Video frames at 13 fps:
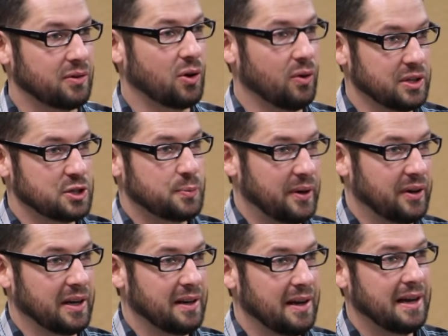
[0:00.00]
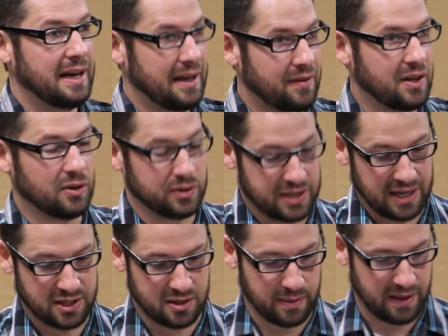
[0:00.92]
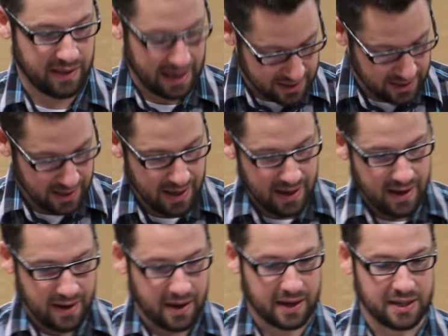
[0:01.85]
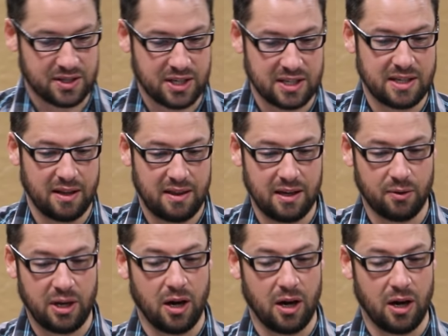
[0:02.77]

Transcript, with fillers: of the Holy Spirit in the Old Testament. That's a consistent thing.